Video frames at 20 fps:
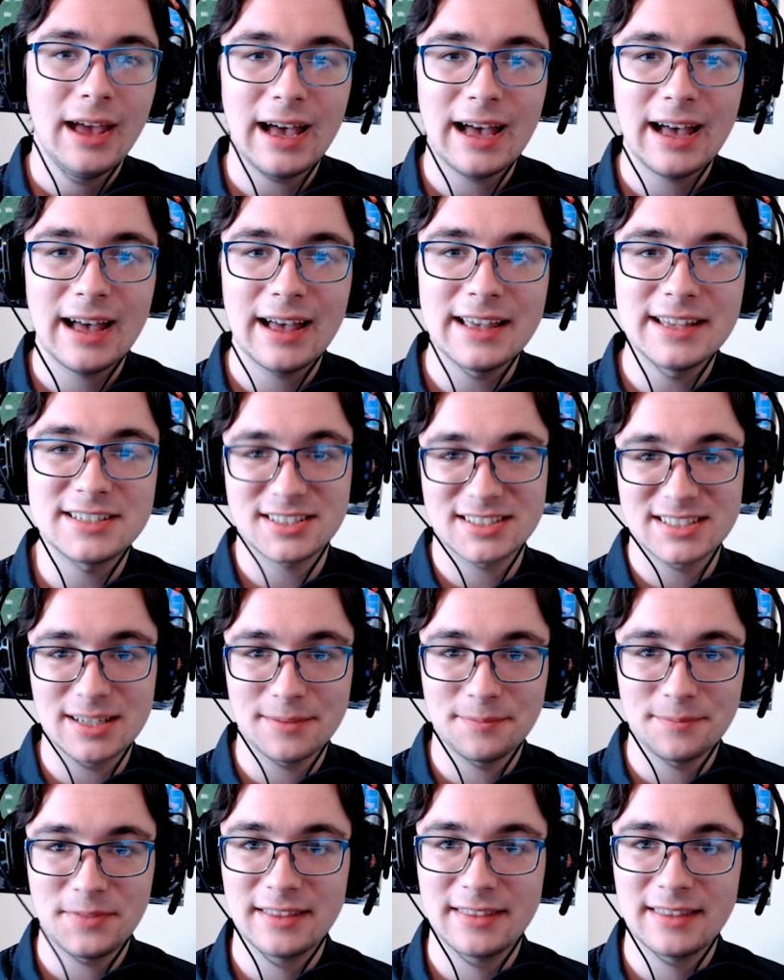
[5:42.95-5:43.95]
It's just
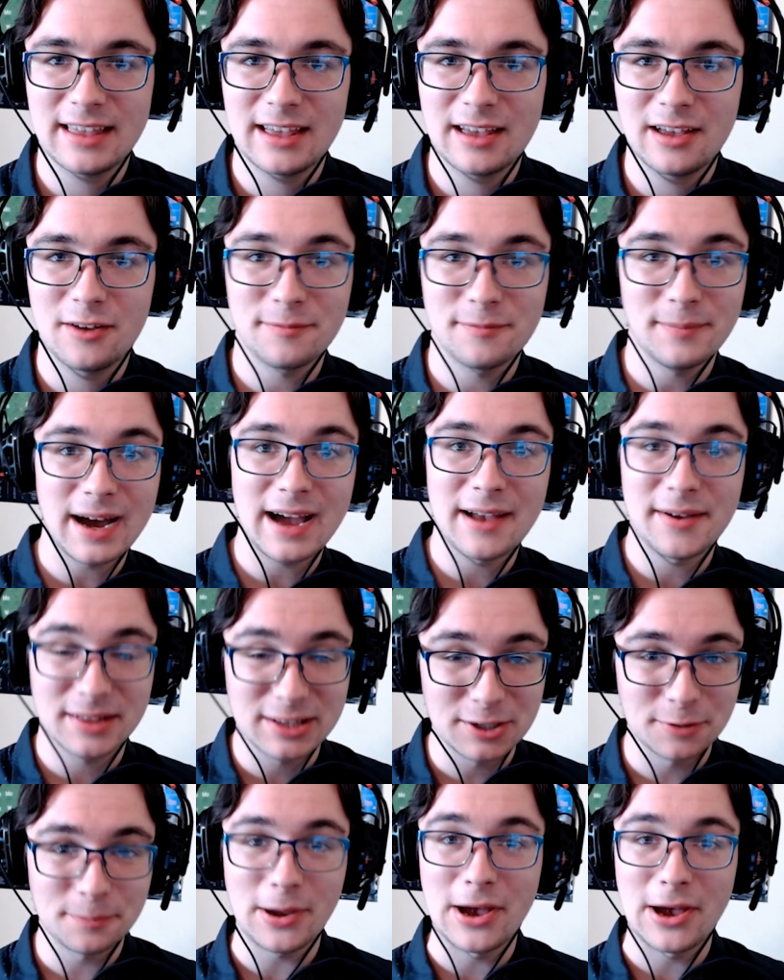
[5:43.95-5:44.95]
something that of my a
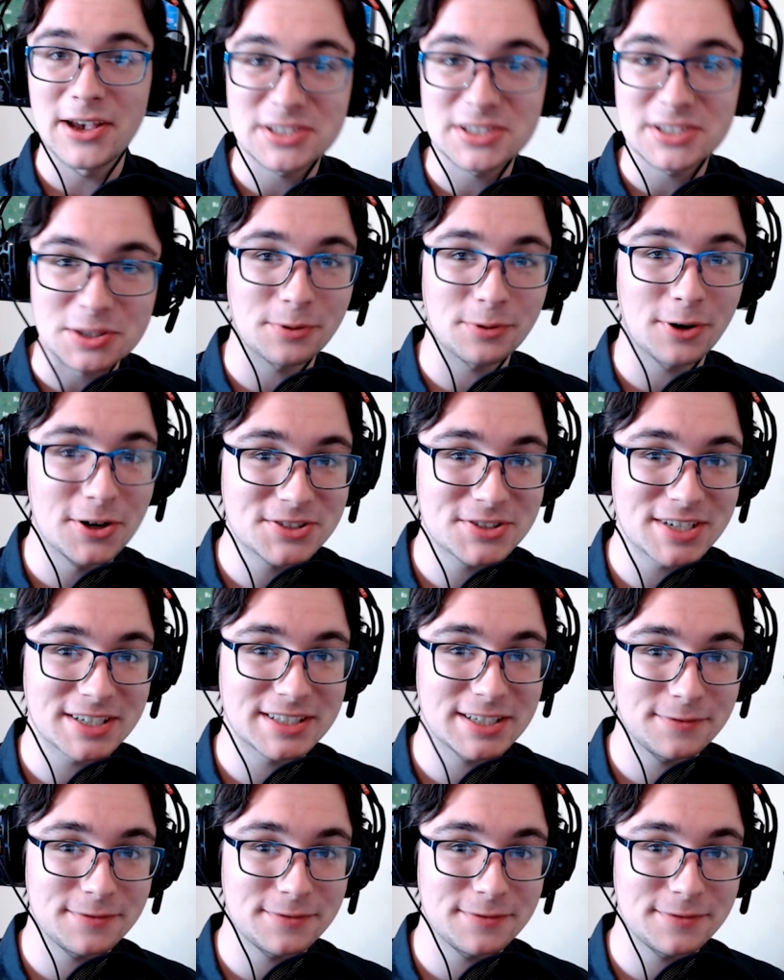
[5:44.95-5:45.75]
little personal project,